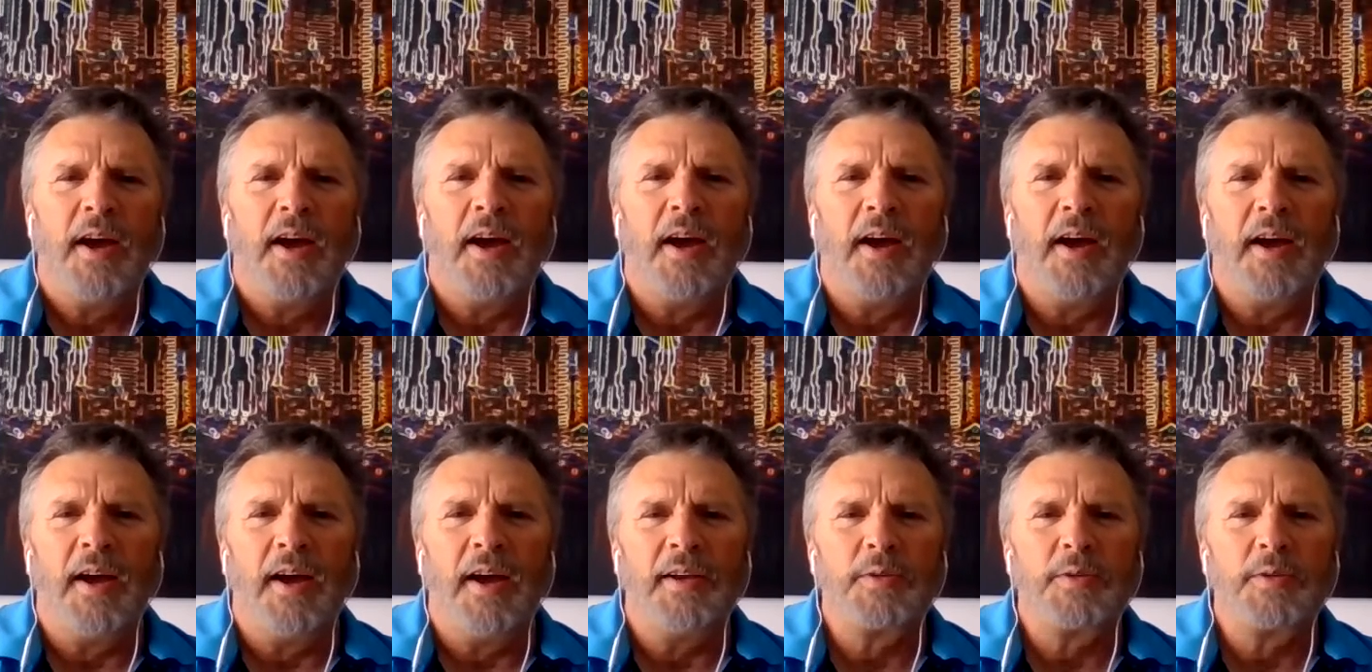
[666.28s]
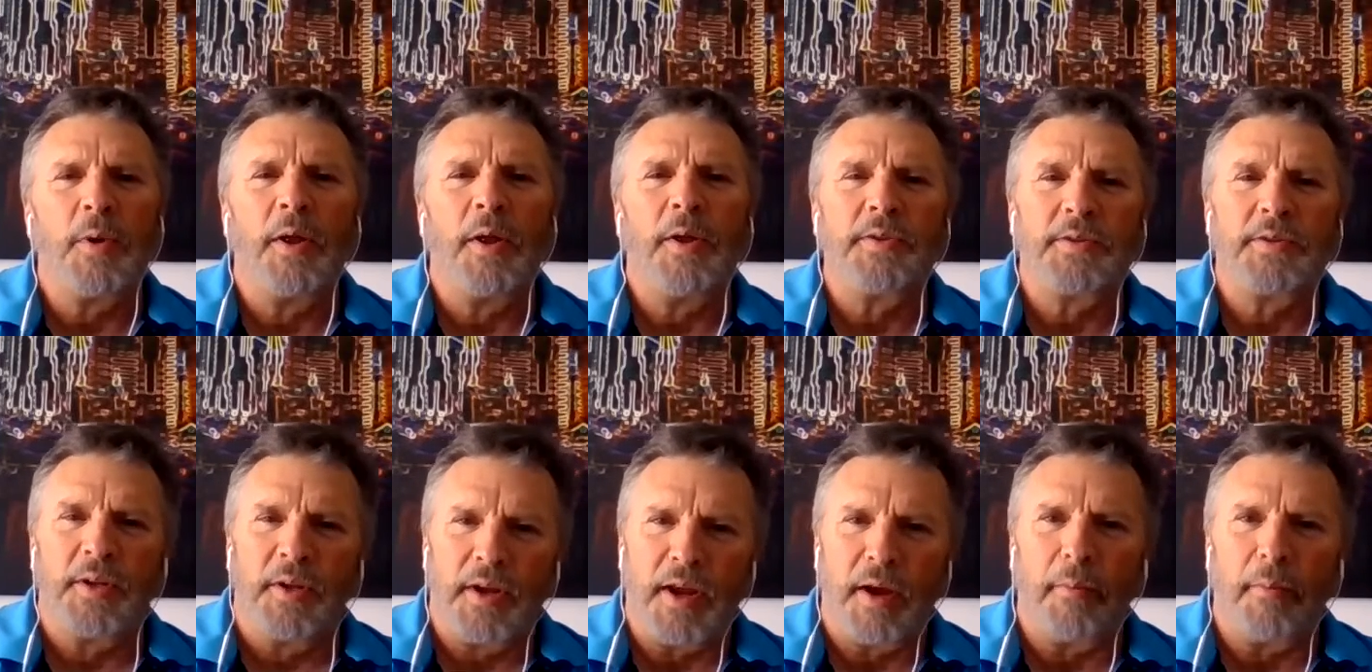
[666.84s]
as well as
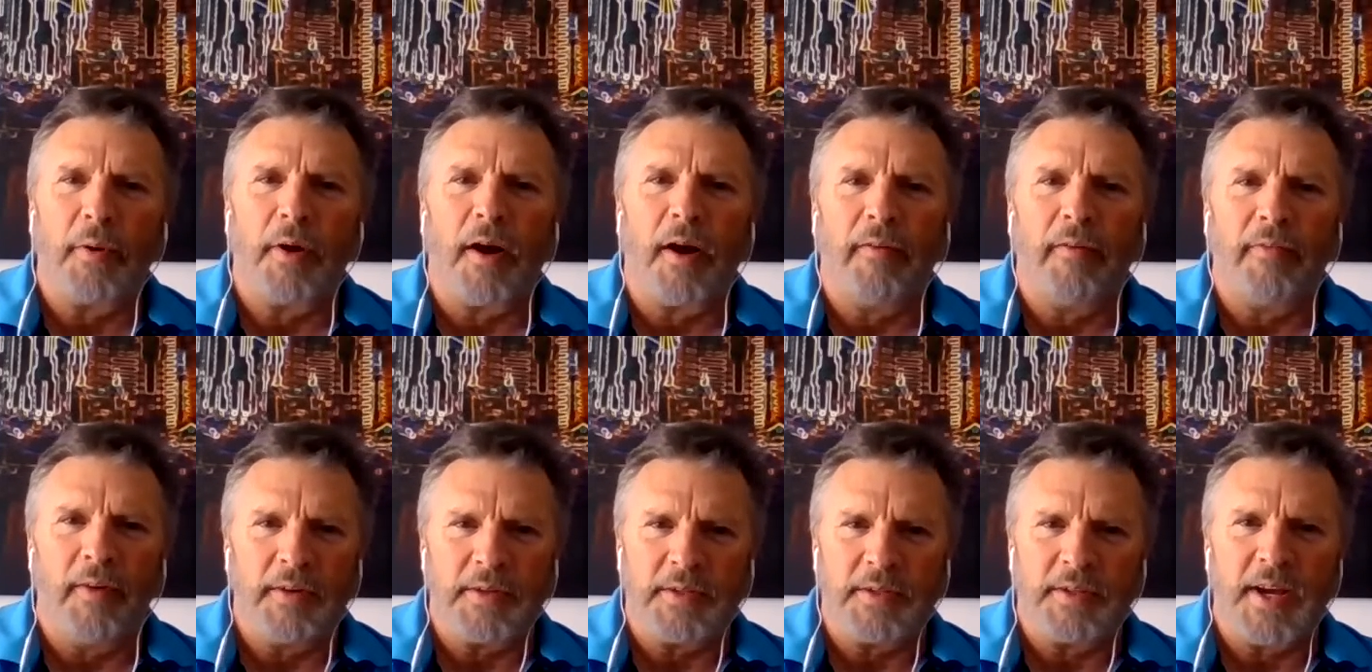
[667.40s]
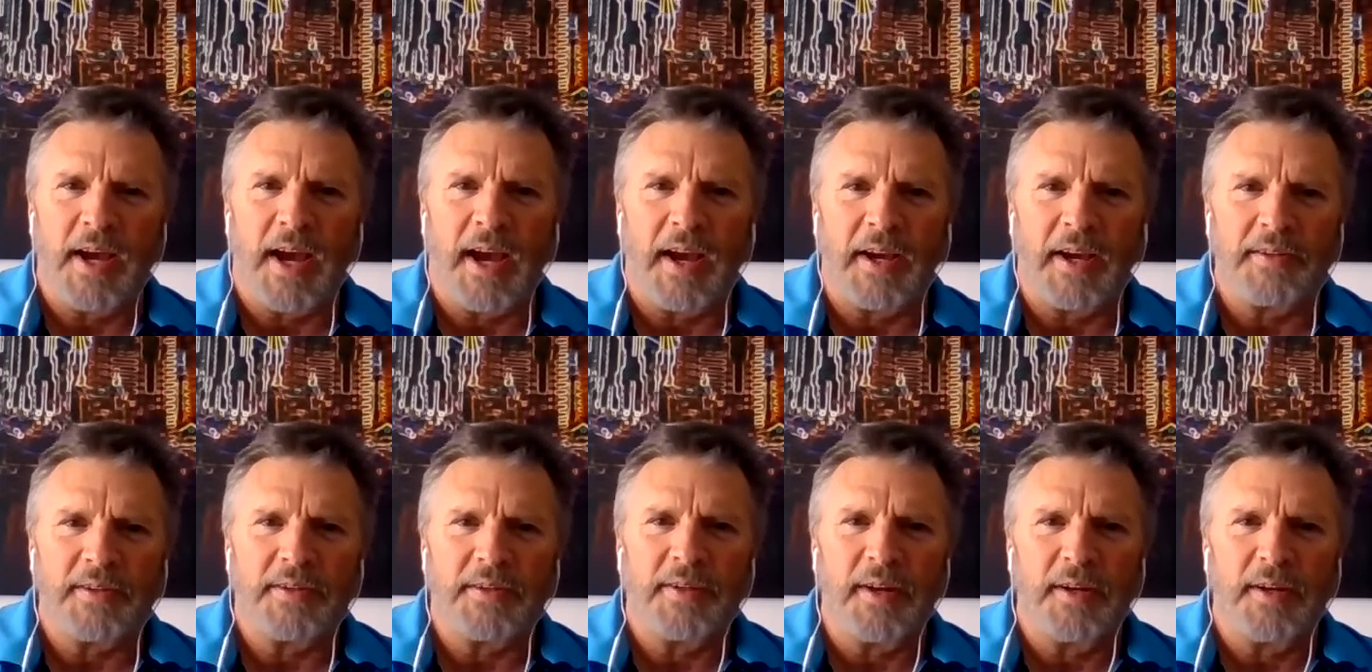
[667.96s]
the net profits
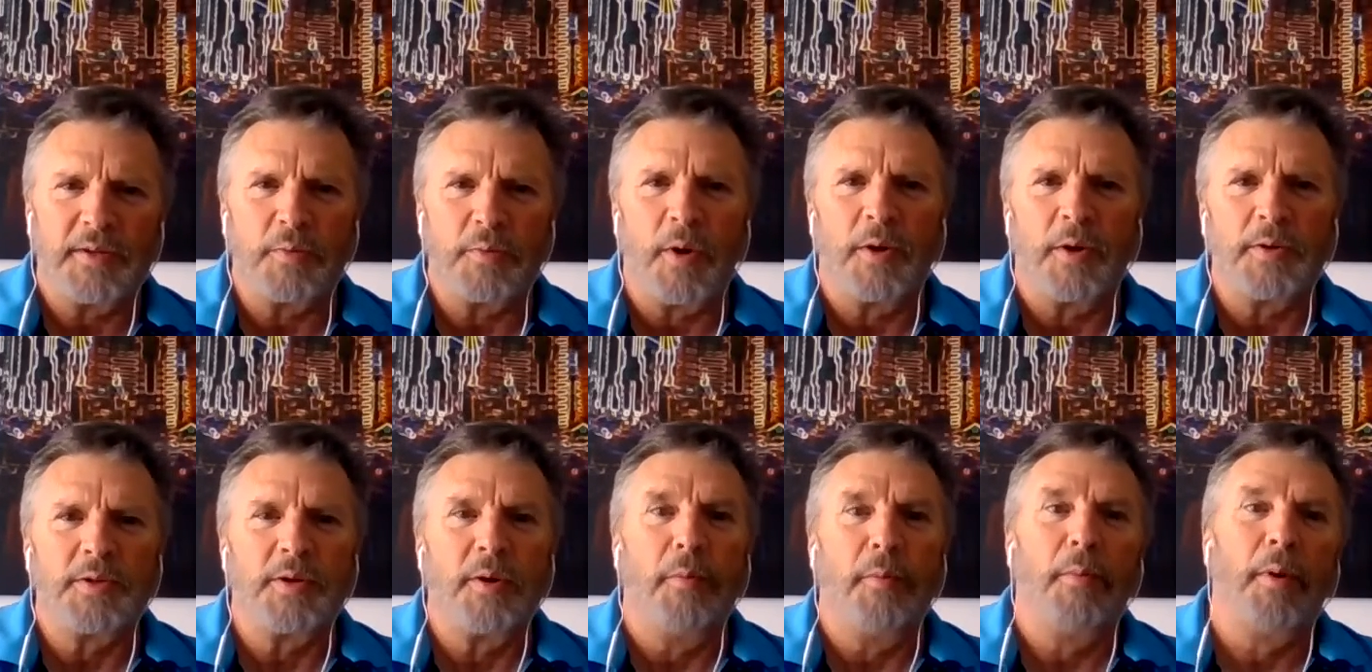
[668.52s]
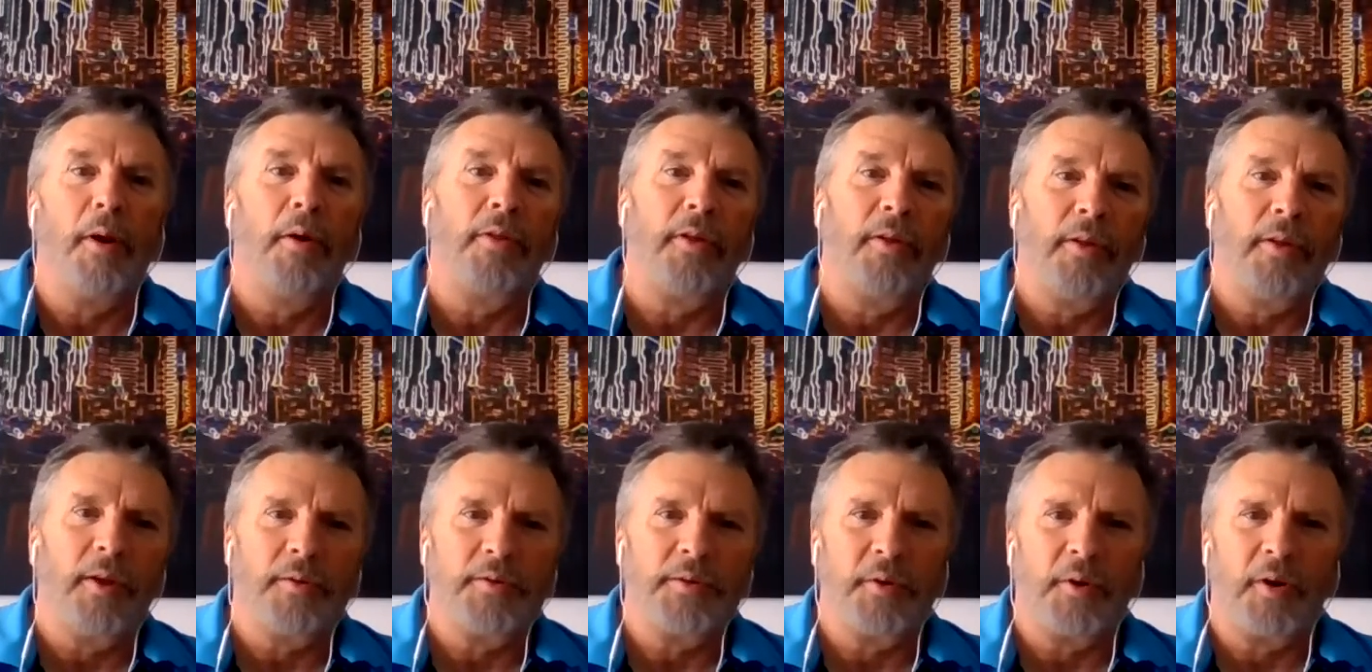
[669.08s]
tax as well. So both of
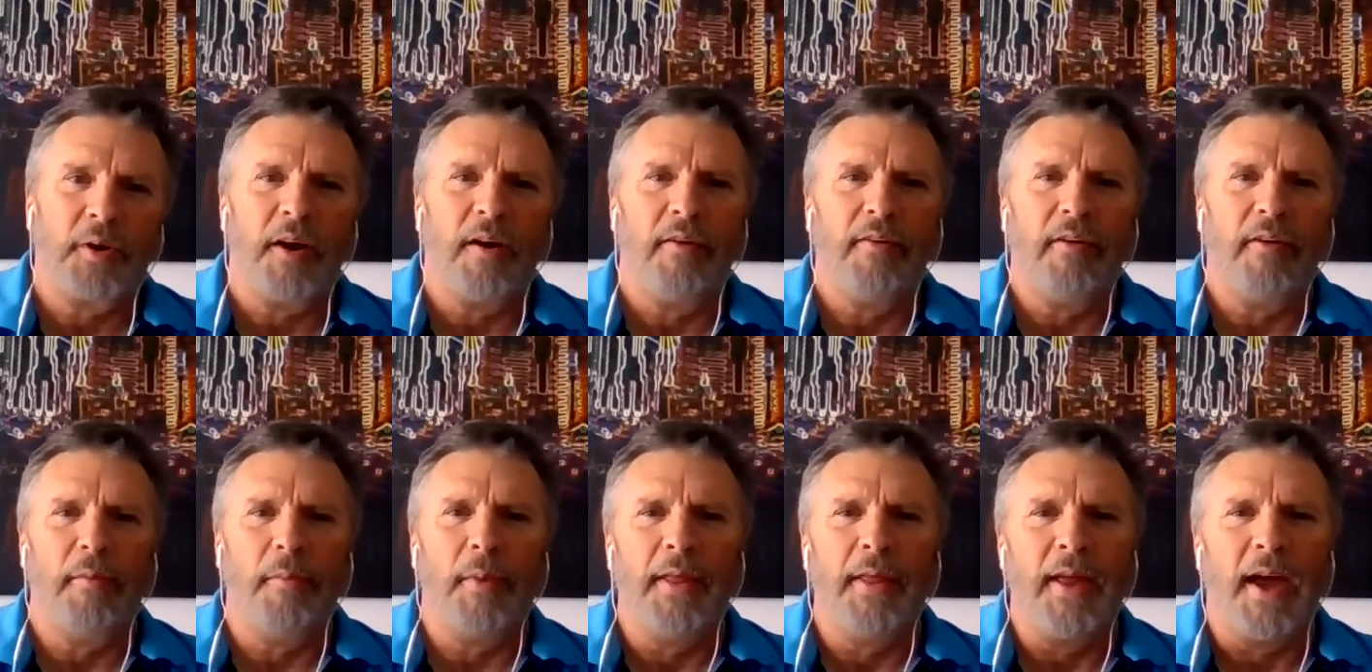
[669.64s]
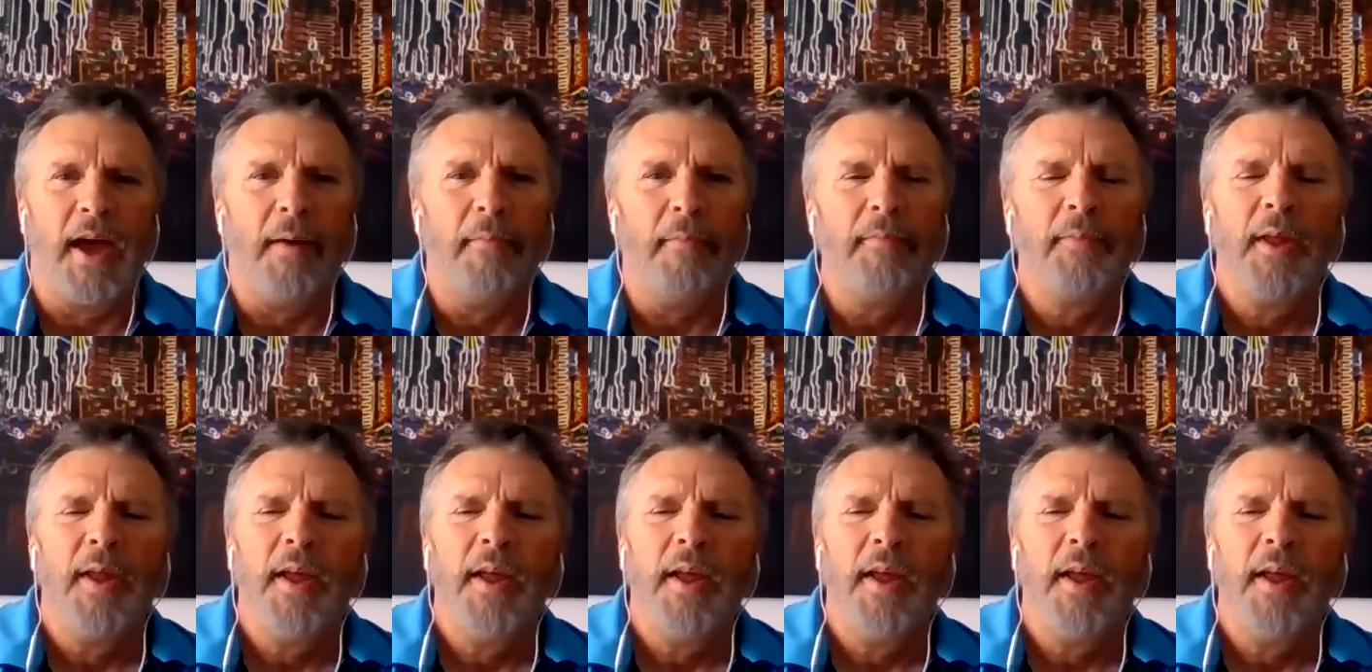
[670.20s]
those are covered by that.